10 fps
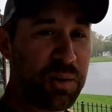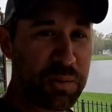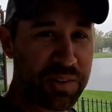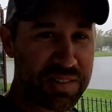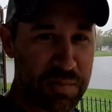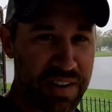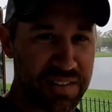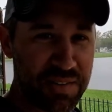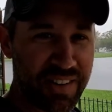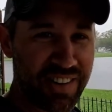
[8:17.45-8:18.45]
only ones that made
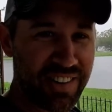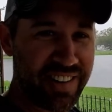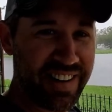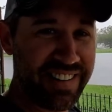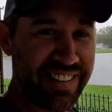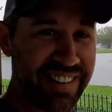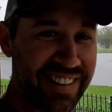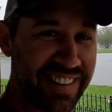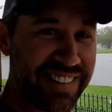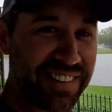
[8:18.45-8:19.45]
it through the hurricane.
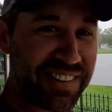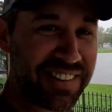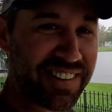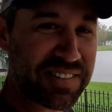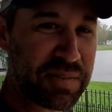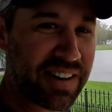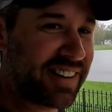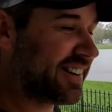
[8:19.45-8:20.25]
There's little ducks back